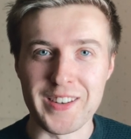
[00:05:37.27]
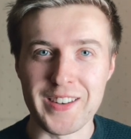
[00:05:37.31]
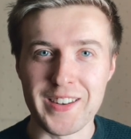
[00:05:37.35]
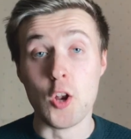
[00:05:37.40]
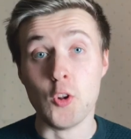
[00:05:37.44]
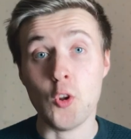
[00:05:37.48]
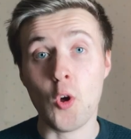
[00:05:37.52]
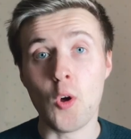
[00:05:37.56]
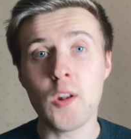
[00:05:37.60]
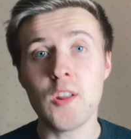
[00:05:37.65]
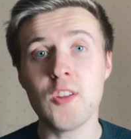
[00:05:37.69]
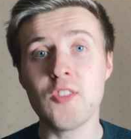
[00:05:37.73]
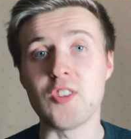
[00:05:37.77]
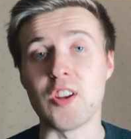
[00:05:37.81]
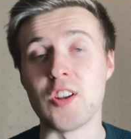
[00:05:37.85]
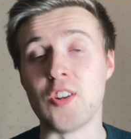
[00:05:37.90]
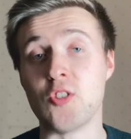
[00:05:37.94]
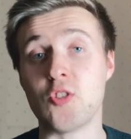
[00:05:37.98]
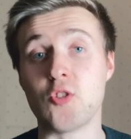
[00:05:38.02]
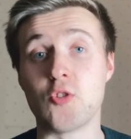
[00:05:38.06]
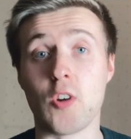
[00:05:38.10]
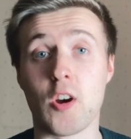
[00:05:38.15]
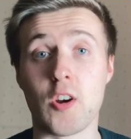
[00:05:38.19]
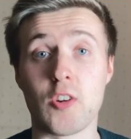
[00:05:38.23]
Knowledge
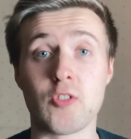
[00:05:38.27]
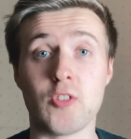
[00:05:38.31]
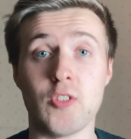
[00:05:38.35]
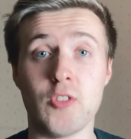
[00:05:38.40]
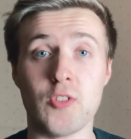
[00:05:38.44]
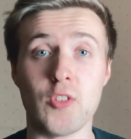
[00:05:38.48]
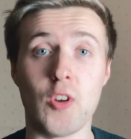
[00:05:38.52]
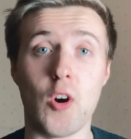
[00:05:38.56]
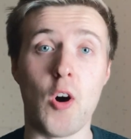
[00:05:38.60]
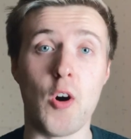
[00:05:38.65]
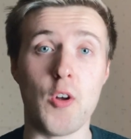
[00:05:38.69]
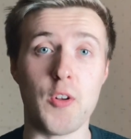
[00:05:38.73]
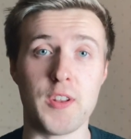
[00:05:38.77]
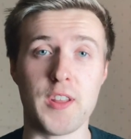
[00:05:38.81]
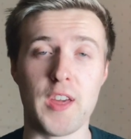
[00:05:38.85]
instructions, on